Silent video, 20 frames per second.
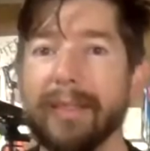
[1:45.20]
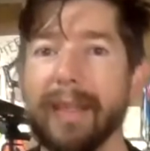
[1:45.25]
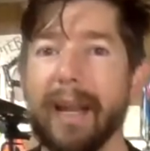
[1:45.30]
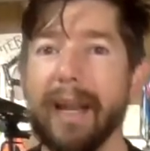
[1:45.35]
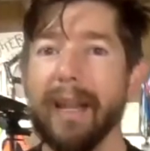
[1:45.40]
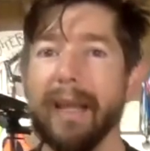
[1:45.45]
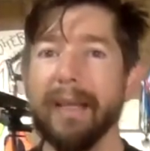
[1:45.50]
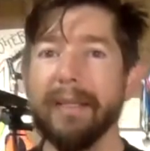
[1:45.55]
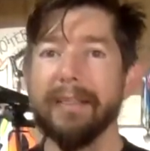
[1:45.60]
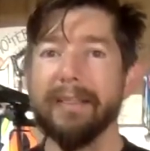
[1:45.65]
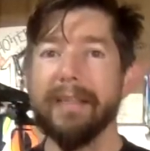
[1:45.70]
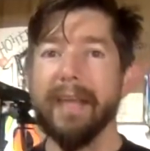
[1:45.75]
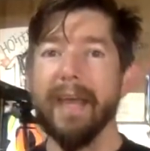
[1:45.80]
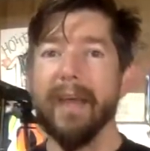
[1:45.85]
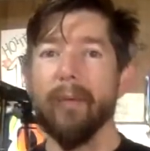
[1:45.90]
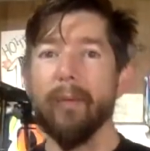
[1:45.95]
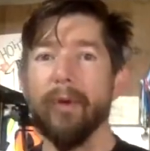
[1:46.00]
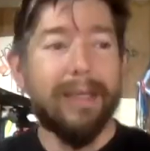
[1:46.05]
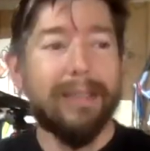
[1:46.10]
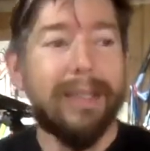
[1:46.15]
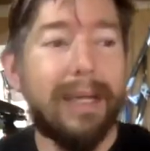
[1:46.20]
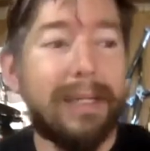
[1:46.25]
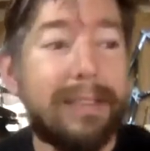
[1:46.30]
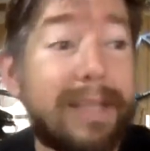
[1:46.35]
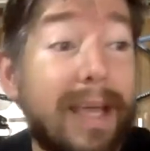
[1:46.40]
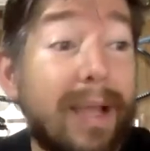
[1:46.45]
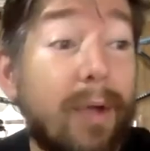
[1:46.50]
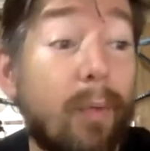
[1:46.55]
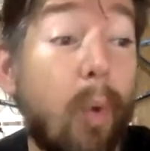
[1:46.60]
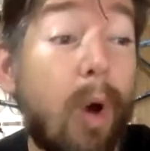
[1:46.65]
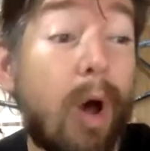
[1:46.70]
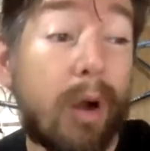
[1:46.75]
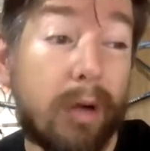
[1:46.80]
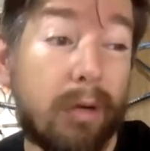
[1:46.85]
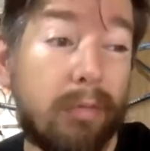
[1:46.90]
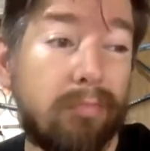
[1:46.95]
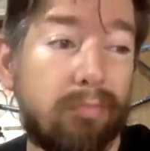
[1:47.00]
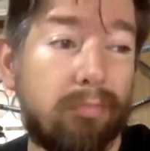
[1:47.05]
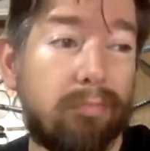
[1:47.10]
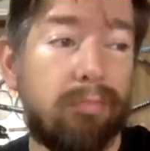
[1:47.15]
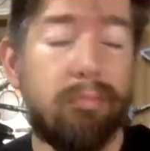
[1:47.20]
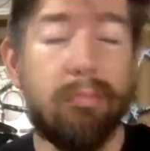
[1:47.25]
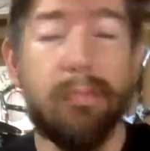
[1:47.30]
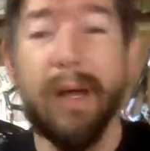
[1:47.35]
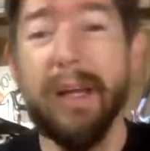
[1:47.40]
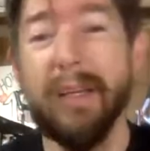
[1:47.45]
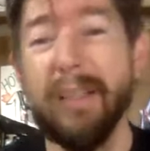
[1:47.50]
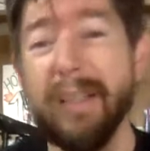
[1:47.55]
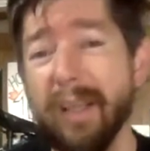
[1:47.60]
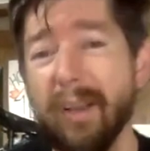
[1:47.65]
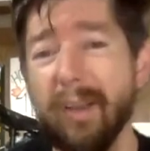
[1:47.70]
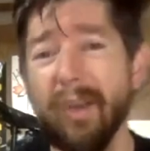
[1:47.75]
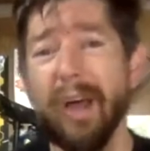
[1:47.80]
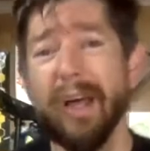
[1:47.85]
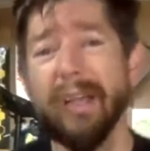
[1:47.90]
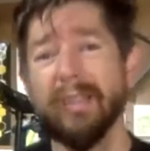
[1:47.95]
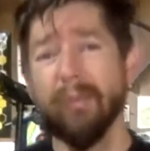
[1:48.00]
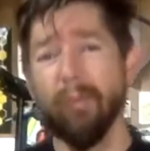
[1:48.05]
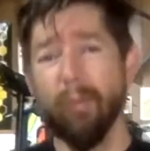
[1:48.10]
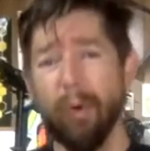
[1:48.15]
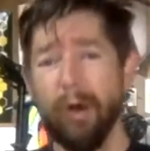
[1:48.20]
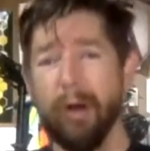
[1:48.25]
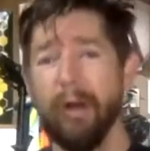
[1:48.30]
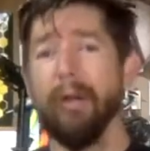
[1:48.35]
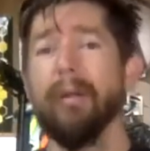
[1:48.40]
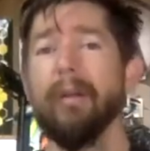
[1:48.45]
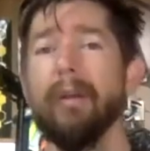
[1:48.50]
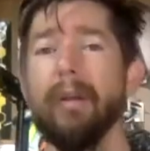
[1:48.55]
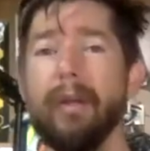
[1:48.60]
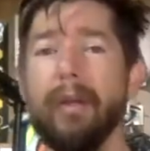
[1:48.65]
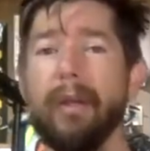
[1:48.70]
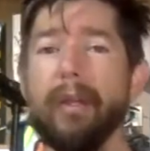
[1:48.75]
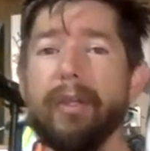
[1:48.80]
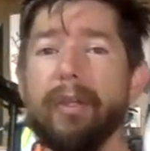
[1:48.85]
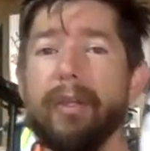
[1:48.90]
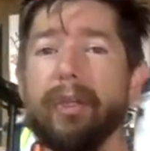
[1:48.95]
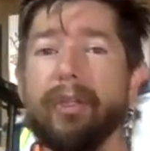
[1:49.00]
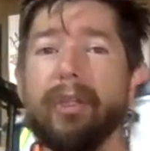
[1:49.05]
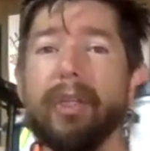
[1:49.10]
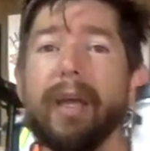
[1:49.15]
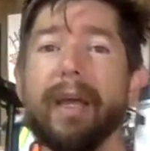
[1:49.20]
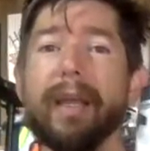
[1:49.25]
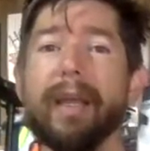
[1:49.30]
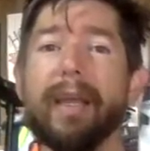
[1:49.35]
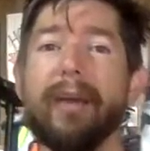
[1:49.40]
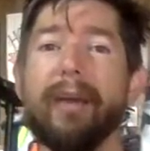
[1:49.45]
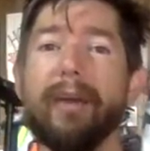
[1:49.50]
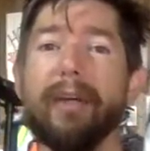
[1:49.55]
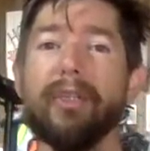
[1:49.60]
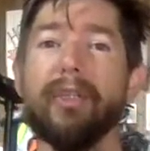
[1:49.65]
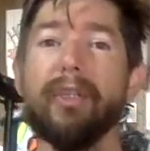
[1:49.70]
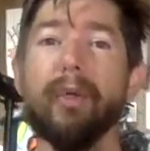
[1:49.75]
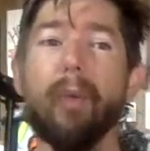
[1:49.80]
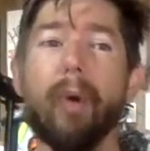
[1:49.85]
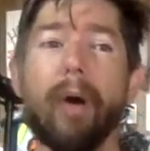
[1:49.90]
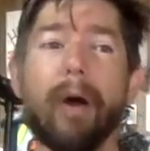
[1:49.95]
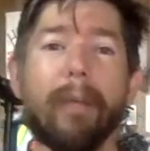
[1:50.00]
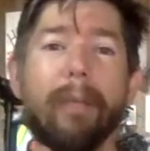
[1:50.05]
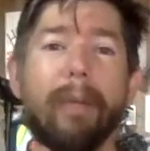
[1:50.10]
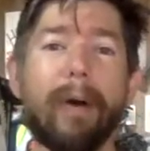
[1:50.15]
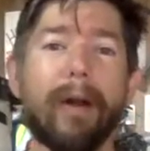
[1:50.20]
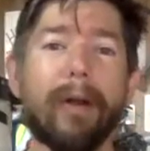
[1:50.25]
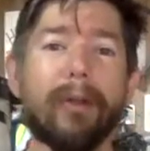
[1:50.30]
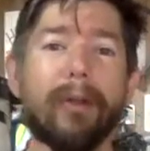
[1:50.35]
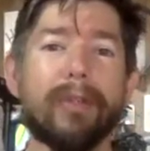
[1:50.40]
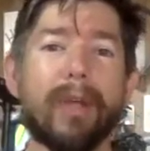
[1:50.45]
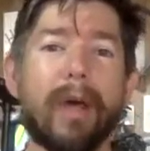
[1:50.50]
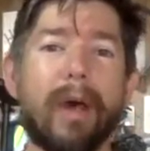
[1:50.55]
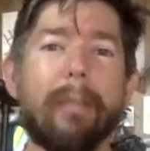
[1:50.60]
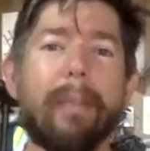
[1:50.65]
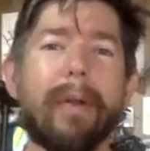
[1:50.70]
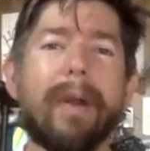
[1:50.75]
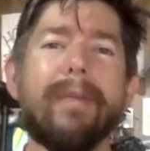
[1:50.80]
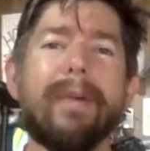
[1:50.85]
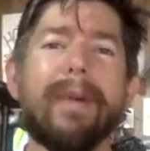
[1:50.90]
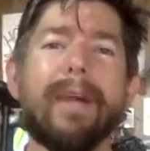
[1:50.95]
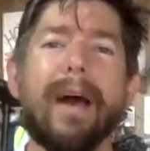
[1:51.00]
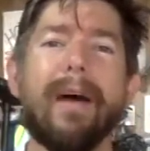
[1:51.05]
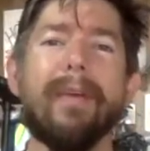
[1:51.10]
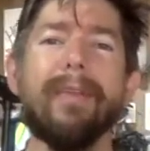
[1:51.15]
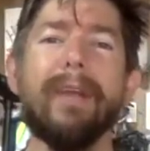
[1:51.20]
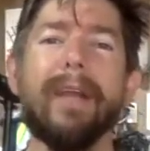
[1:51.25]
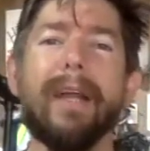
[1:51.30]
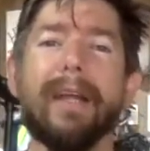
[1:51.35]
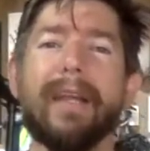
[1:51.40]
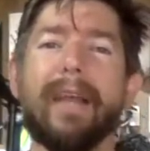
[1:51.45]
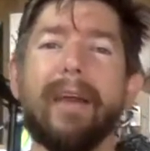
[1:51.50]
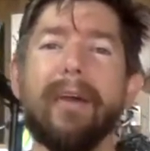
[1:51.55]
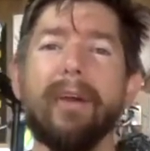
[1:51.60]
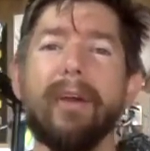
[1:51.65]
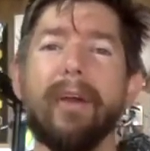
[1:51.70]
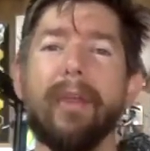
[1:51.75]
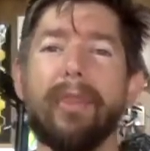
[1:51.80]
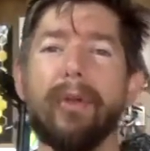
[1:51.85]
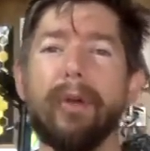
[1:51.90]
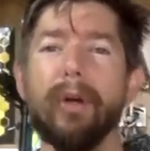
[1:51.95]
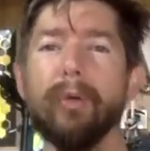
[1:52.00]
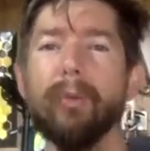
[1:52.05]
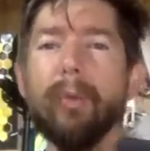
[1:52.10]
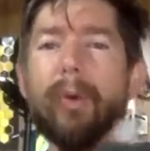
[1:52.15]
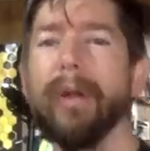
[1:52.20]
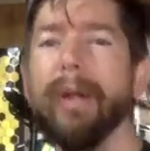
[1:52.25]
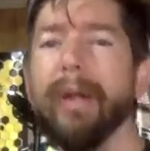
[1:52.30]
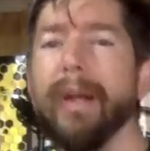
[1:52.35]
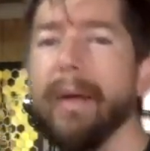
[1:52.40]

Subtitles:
I like to take with is I take water. I take lots of water. Usually I carry 2 water bottles, but every now and then I carry a third one.